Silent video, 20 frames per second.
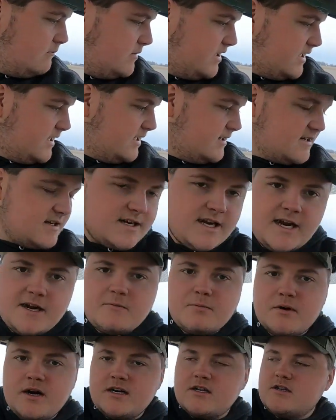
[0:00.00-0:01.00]
because the
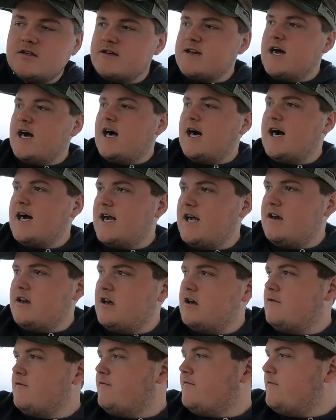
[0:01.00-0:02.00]
tank pressure is not high
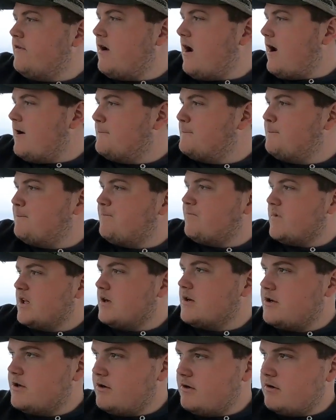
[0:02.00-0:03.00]
enough
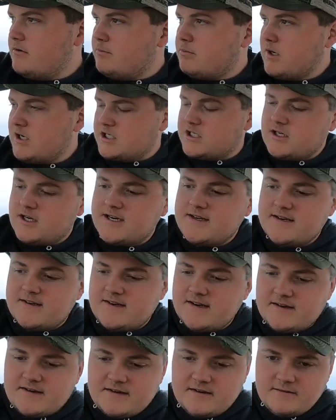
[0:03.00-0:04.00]
to pressurize the
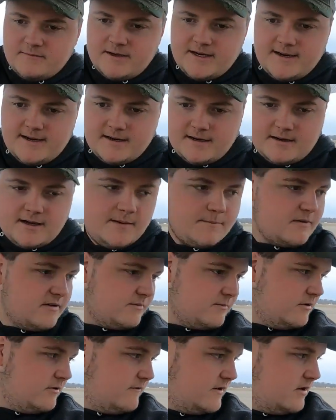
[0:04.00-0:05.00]
system and keep
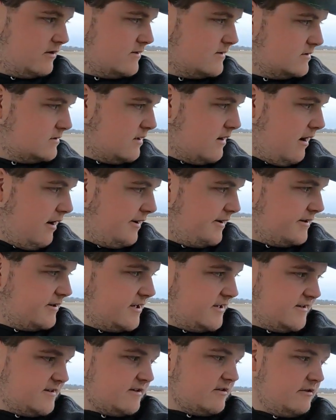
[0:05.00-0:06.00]
us moving
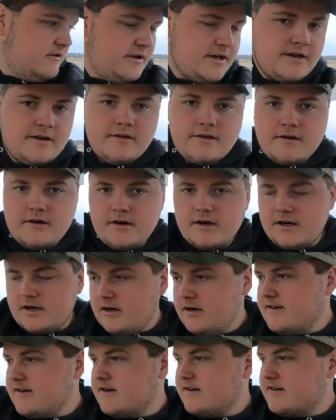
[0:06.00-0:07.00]
because it's only 30
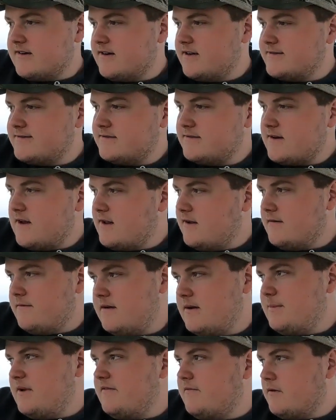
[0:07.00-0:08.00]
degrees outside.
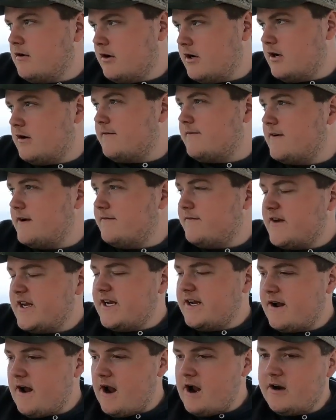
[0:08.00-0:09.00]
If it'd be 40 or
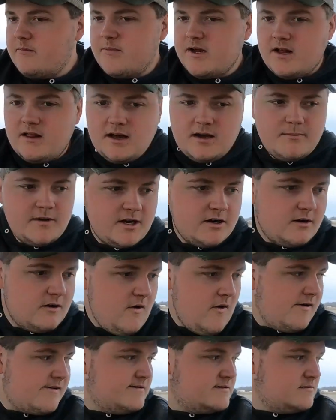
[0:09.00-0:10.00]
50, it'd be a lot better.
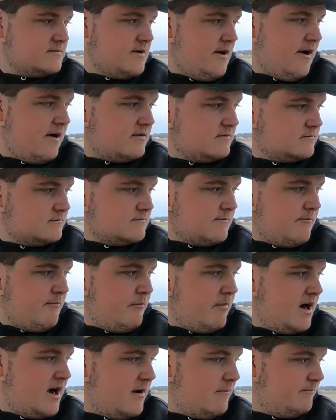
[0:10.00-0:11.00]

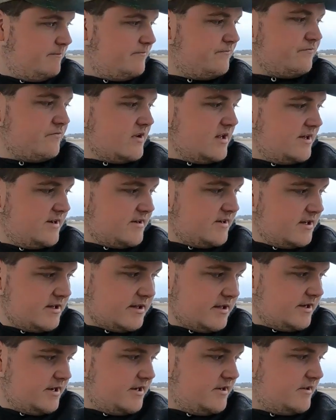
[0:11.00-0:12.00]
But that's
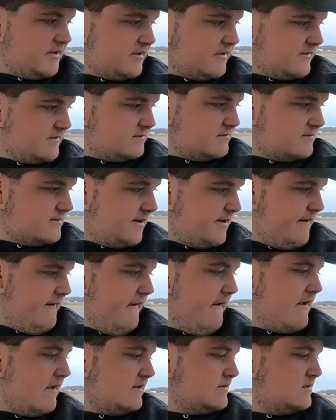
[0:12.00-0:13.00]
not the case.
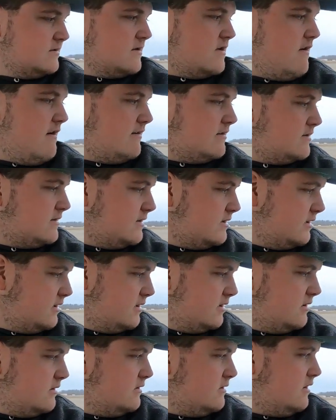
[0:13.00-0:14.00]

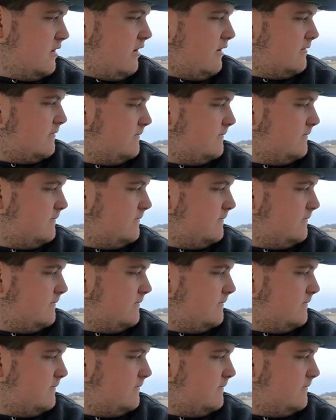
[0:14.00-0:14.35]
So